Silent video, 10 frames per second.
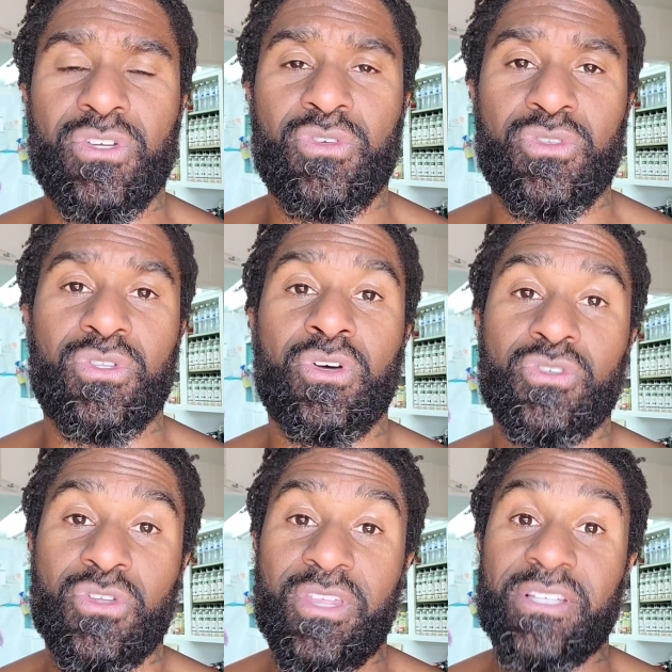So
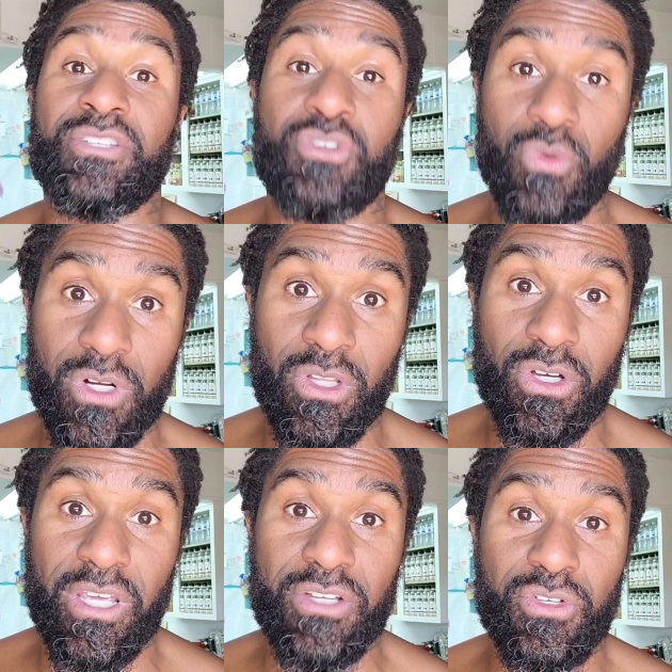those are things that you want to
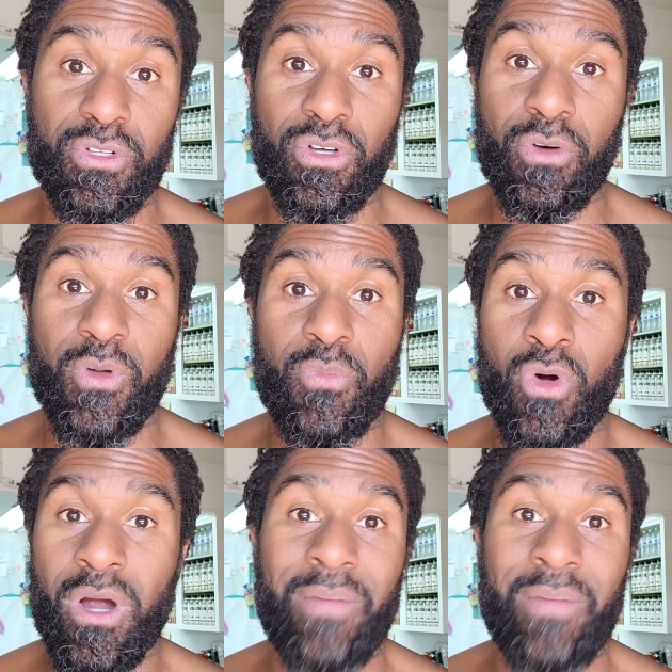look into a little bit more.